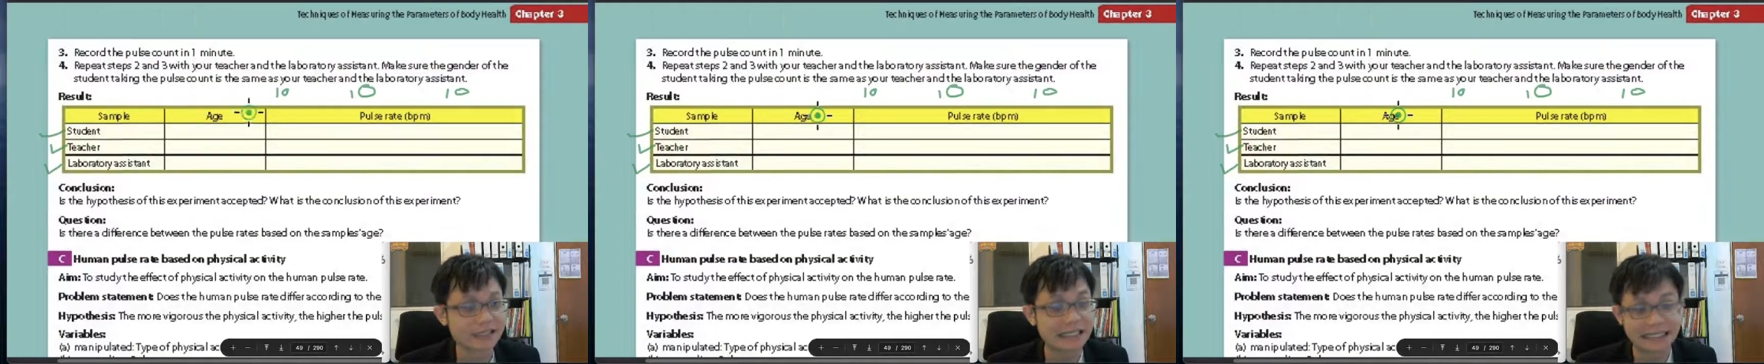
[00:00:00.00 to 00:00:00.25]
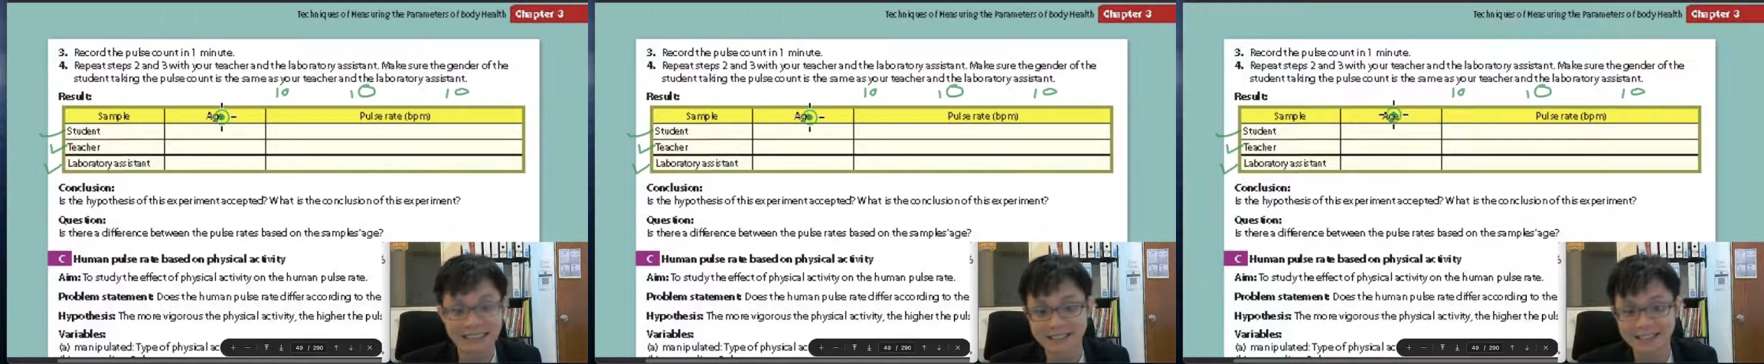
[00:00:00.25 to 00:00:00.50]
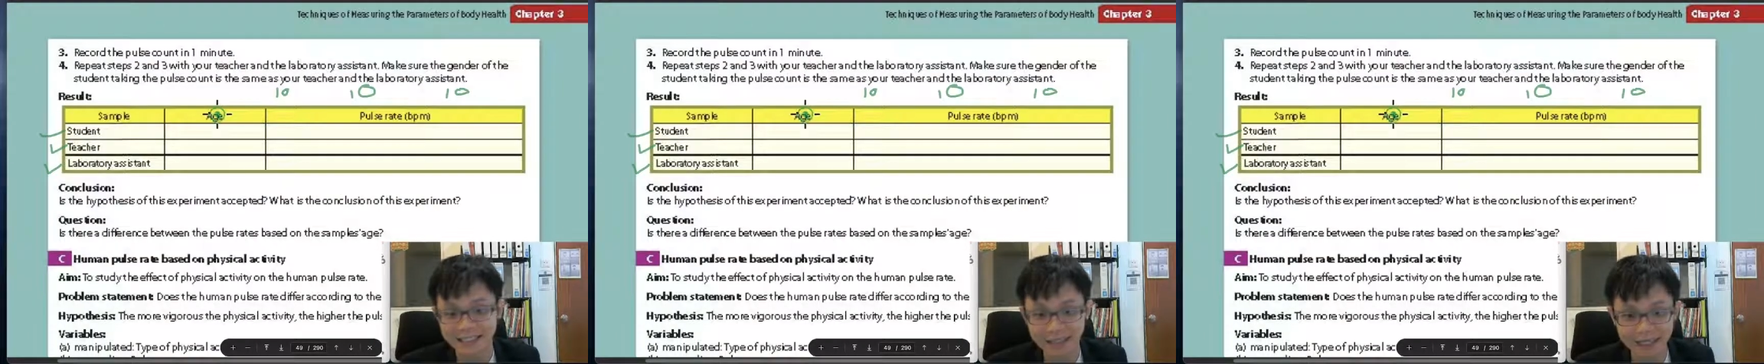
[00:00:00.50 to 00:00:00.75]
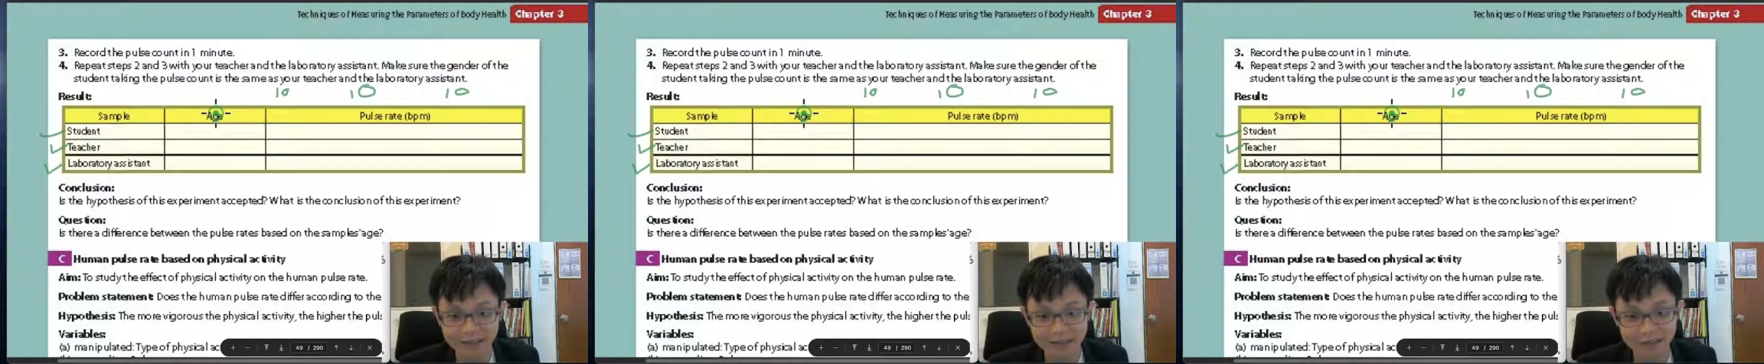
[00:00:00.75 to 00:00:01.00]
is there a
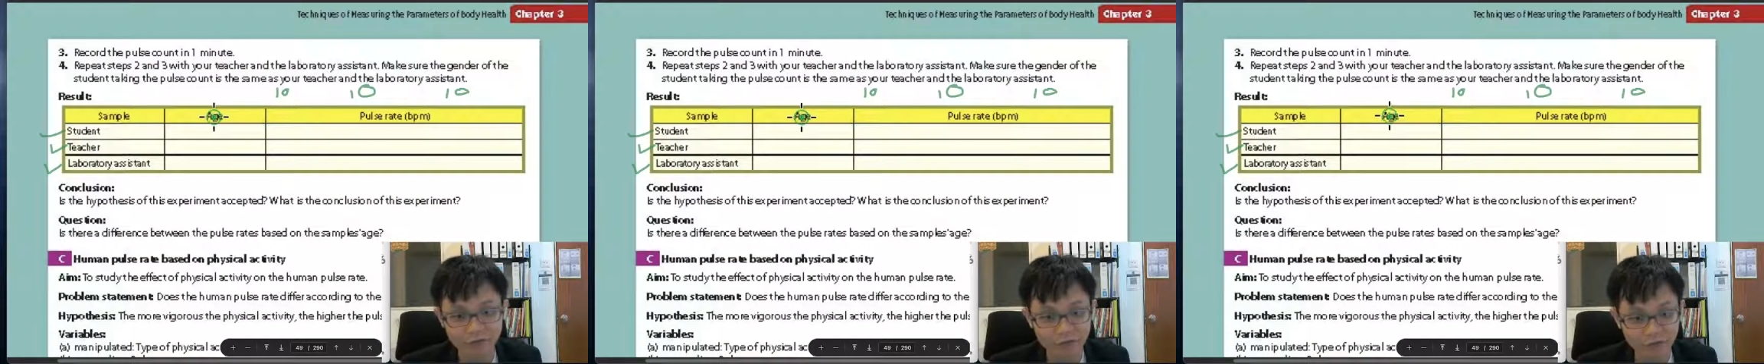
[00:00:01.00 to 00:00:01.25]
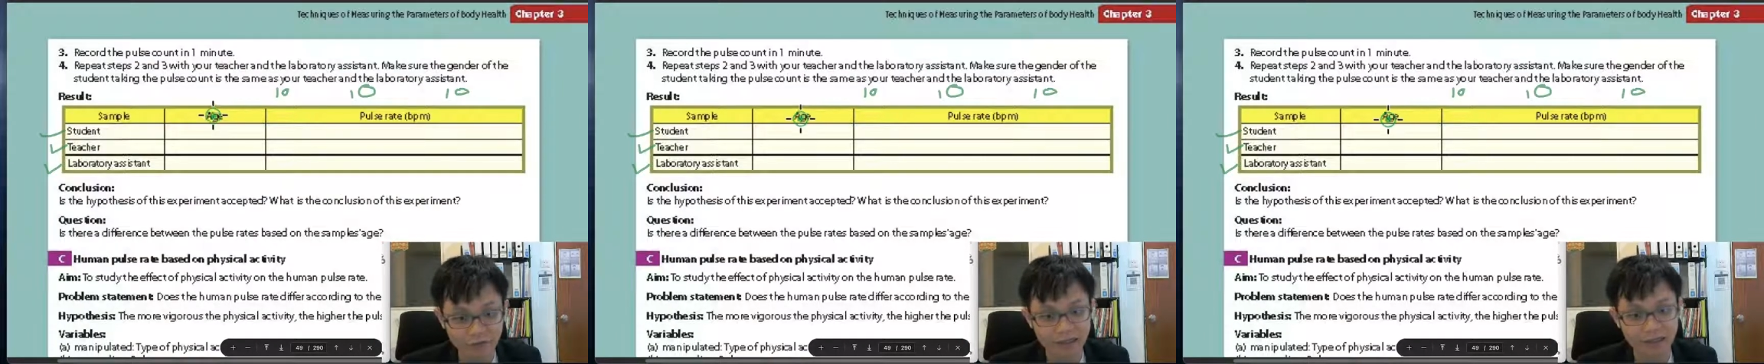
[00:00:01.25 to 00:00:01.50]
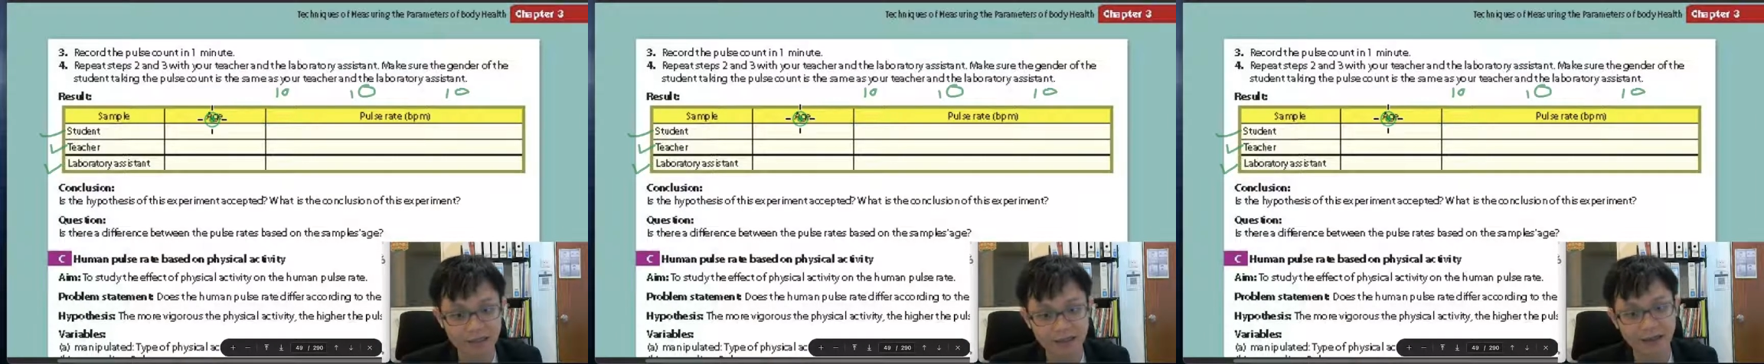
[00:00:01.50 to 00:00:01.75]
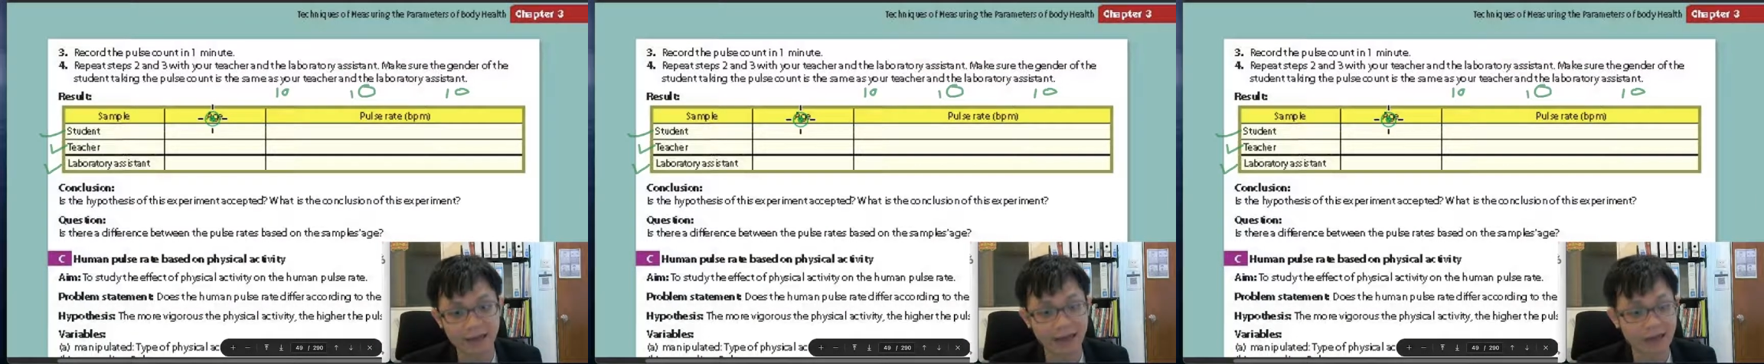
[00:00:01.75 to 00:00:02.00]
difference in the
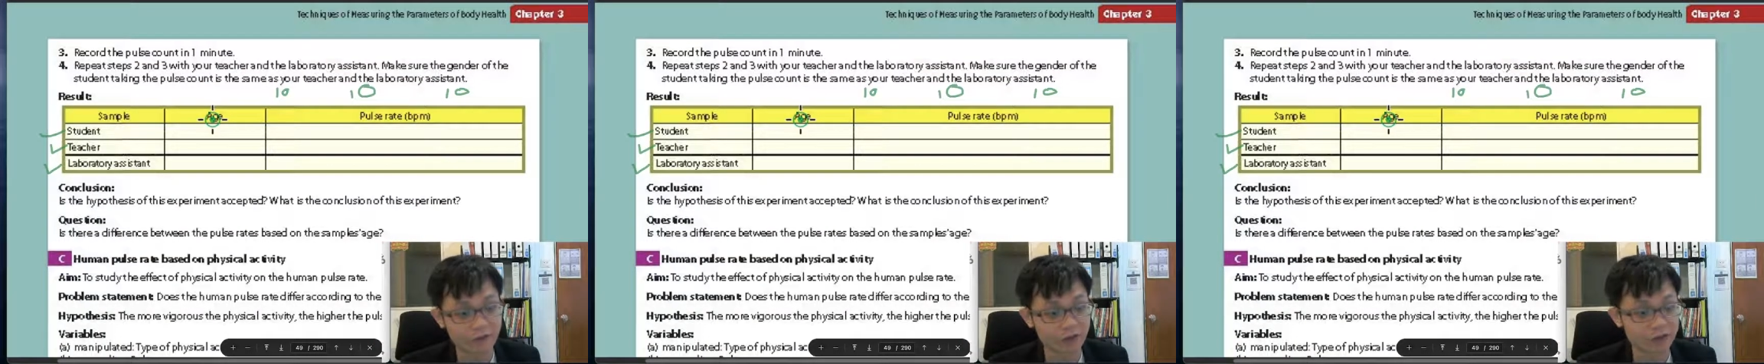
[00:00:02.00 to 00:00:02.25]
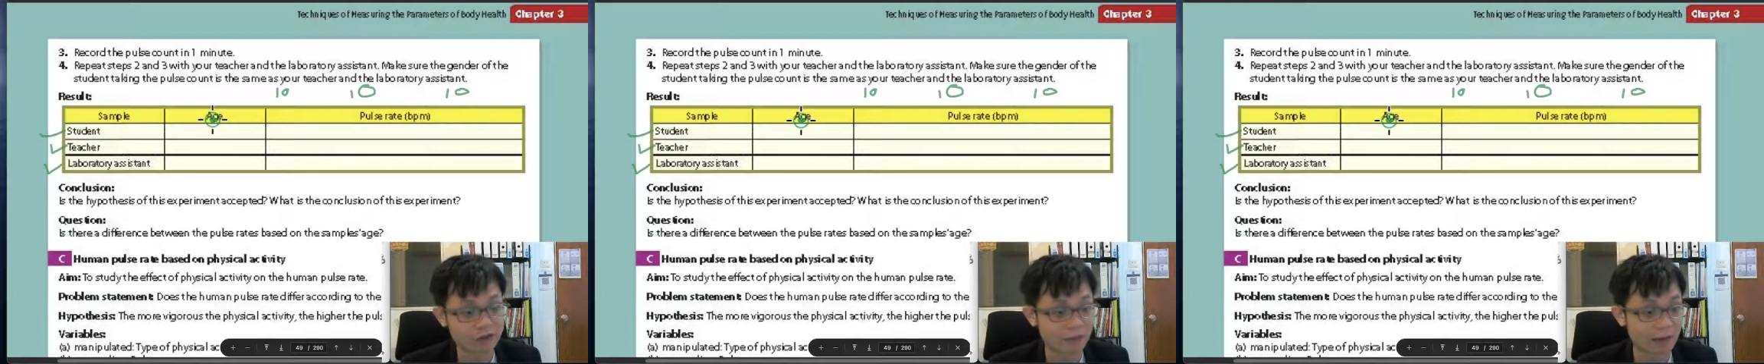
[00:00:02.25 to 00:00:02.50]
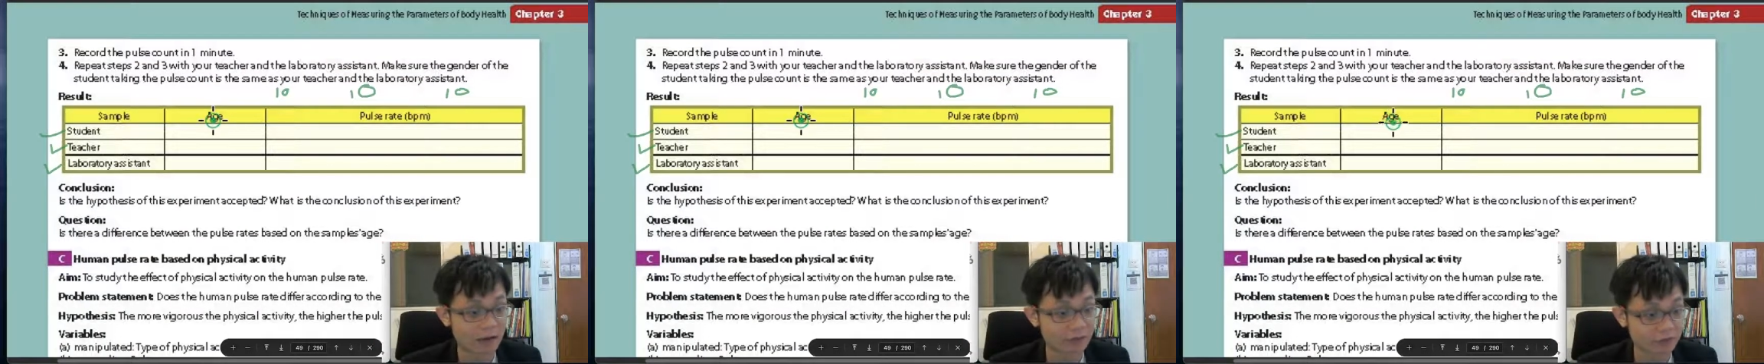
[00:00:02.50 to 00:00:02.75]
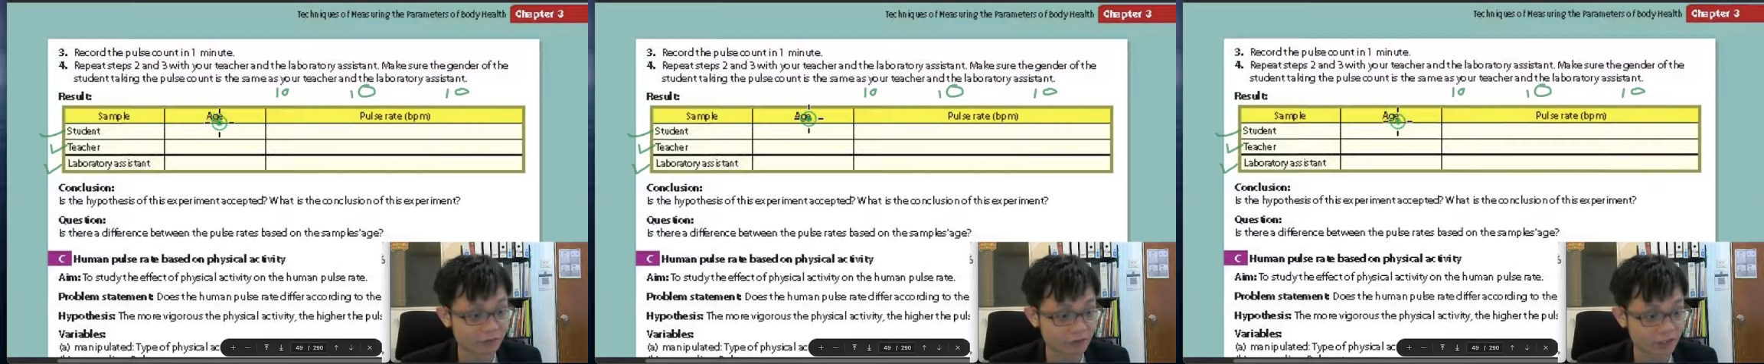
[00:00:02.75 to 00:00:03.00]
average pulse
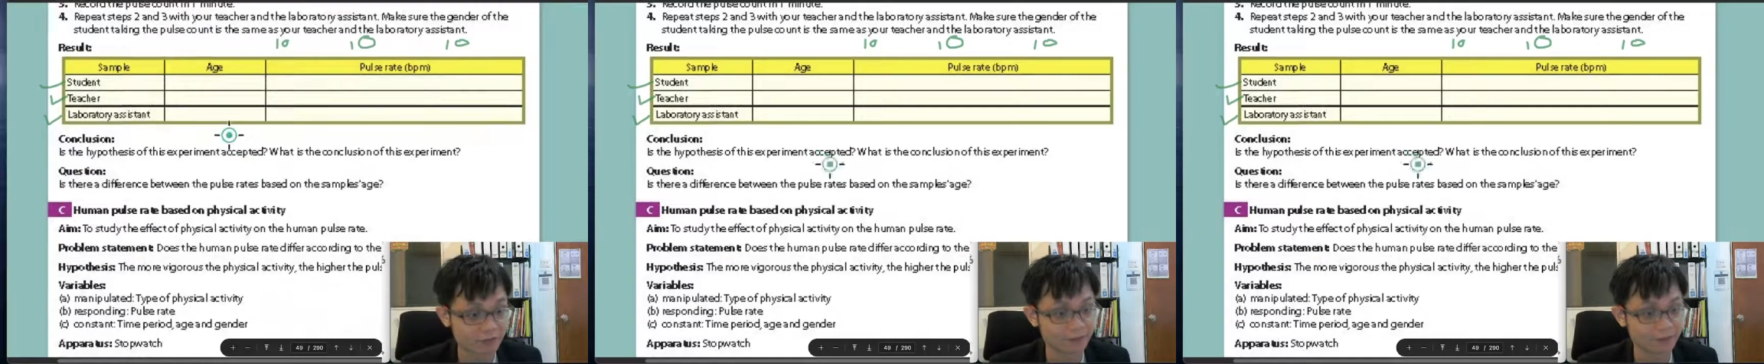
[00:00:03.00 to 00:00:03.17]
rate?